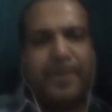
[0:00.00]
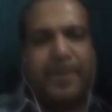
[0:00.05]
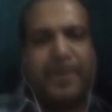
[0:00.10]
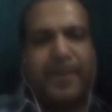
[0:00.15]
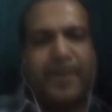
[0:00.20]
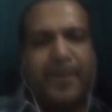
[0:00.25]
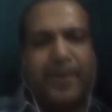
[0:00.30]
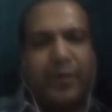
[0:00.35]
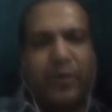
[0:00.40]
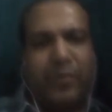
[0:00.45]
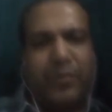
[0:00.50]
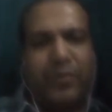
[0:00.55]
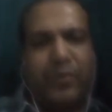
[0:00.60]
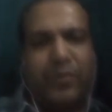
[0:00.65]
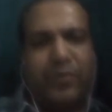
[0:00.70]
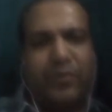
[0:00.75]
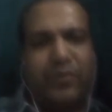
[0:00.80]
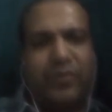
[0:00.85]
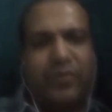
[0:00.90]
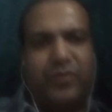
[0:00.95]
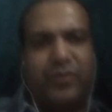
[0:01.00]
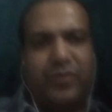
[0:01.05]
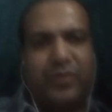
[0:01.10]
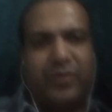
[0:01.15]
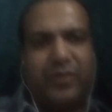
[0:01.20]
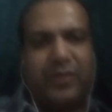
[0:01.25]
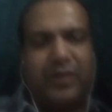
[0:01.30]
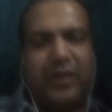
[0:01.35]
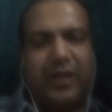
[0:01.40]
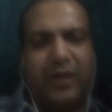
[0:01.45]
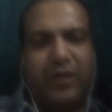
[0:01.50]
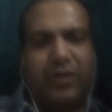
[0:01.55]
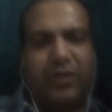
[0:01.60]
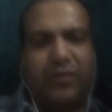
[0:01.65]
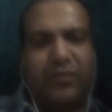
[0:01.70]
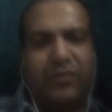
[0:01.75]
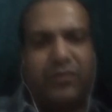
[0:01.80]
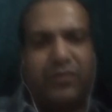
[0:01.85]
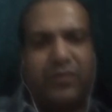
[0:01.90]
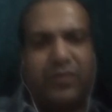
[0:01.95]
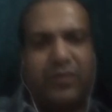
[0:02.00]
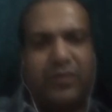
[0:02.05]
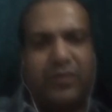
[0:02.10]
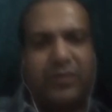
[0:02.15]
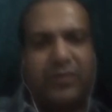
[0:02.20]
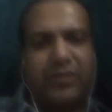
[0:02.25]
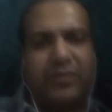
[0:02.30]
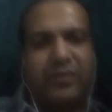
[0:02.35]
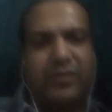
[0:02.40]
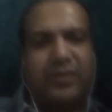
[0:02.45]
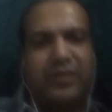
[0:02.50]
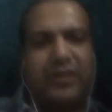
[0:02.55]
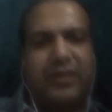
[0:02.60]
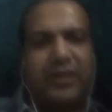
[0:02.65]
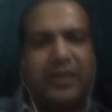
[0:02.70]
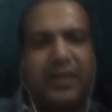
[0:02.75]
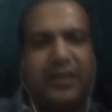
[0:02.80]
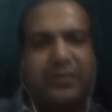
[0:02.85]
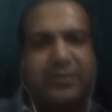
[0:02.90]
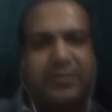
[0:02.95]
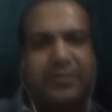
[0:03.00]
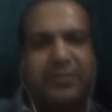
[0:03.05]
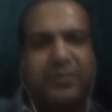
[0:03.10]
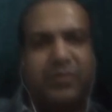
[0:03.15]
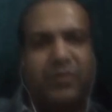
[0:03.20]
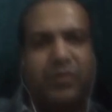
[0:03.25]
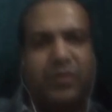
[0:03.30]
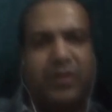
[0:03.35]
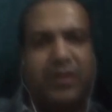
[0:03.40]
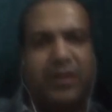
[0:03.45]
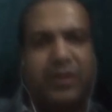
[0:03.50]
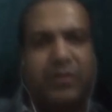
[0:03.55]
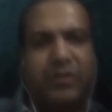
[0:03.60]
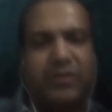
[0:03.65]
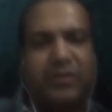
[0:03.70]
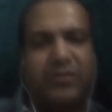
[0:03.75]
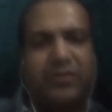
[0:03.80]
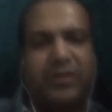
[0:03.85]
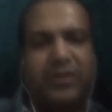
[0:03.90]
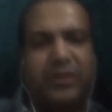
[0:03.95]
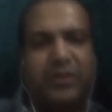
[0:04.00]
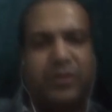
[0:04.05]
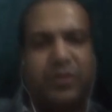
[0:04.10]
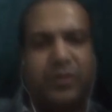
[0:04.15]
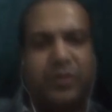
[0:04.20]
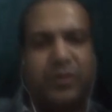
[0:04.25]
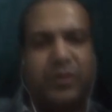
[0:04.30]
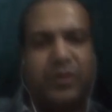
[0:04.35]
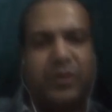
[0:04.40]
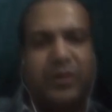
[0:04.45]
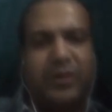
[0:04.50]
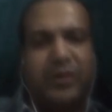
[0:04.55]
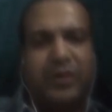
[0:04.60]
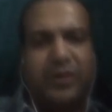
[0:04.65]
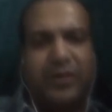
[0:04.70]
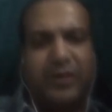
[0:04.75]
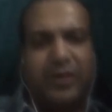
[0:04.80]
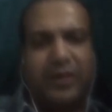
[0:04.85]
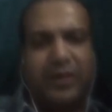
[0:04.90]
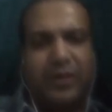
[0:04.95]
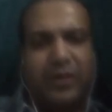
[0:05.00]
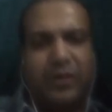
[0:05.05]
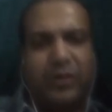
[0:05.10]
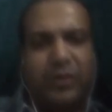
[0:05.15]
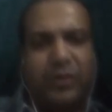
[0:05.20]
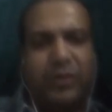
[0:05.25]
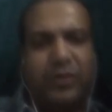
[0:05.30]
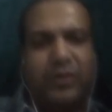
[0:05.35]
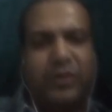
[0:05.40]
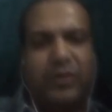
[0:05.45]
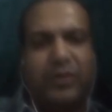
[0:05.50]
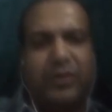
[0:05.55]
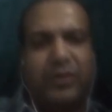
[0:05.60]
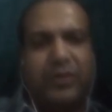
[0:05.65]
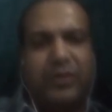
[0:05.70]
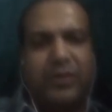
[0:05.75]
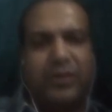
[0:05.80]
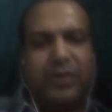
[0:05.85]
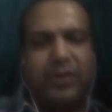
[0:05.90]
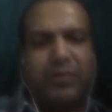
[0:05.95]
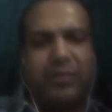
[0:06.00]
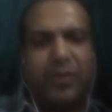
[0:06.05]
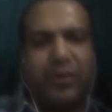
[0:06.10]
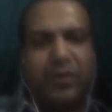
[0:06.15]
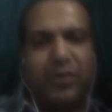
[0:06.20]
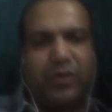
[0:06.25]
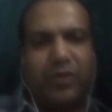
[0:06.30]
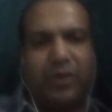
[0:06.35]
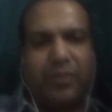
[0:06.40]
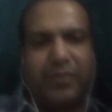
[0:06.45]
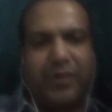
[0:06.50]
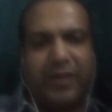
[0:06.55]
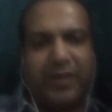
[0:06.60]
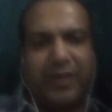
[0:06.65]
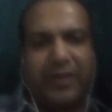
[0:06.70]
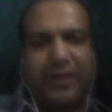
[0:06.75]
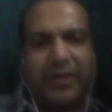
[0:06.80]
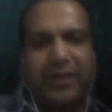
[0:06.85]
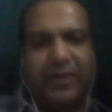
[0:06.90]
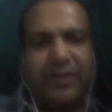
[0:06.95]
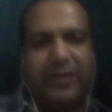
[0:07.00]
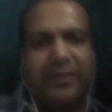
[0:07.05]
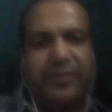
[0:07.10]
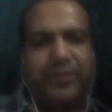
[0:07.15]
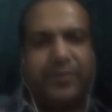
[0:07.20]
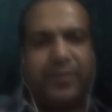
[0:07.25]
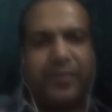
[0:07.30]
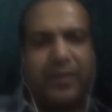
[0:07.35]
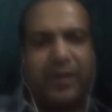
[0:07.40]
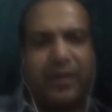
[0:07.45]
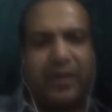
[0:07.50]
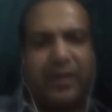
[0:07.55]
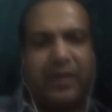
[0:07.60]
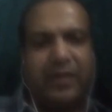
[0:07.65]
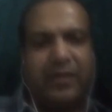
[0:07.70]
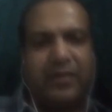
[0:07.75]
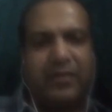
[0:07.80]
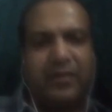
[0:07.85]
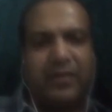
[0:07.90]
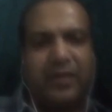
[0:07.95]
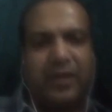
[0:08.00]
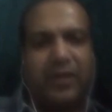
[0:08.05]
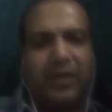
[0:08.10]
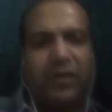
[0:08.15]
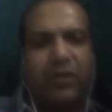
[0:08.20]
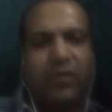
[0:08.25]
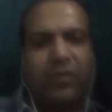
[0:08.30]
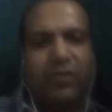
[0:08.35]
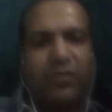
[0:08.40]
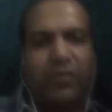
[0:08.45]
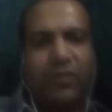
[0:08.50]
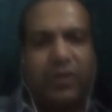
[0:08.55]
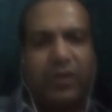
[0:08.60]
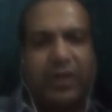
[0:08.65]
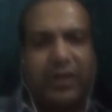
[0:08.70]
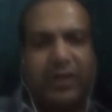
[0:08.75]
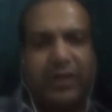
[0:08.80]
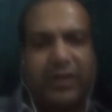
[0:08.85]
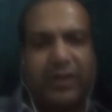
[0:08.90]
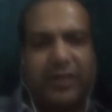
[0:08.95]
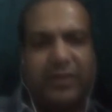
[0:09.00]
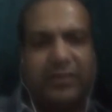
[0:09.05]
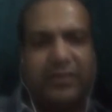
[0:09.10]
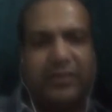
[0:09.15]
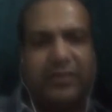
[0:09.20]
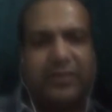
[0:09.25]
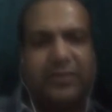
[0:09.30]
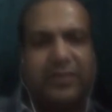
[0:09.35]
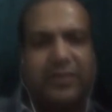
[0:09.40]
I hope you've kind of grasped what I was trying to tell you about copywriting and thinking of good ideas.